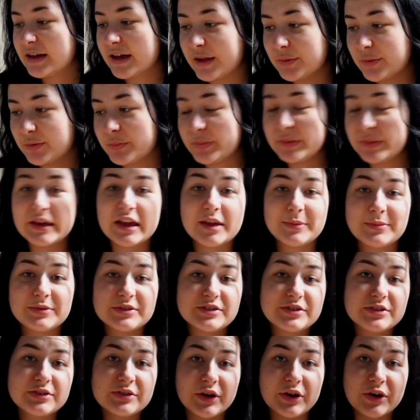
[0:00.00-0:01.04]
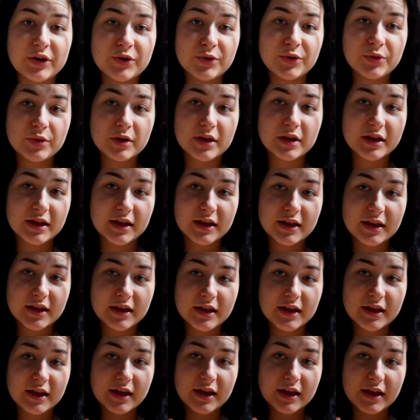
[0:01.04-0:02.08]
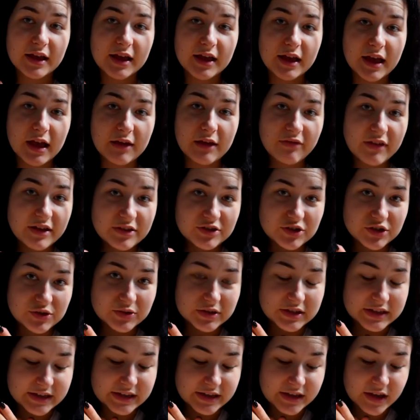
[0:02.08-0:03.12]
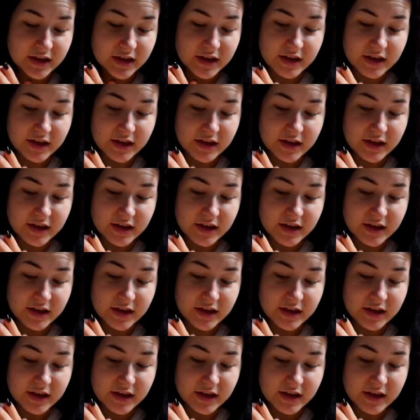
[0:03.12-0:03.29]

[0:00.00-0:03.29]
I would be able to go eventually.